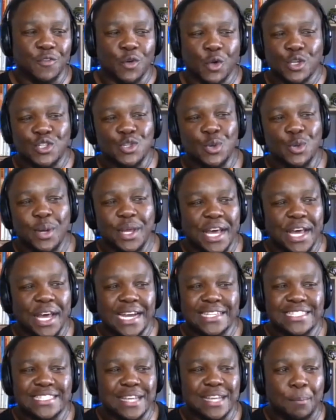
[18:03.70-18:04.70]
of course, you and
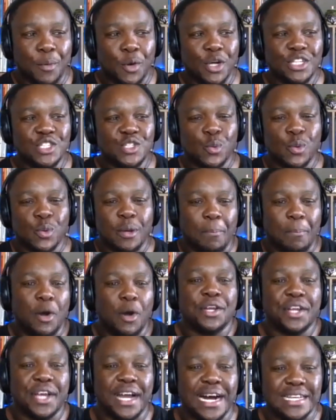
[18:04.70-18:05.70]
I at some point were
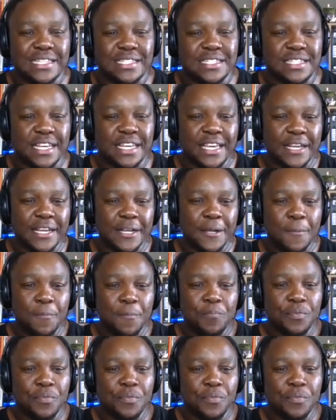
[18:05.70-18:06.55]
podcasting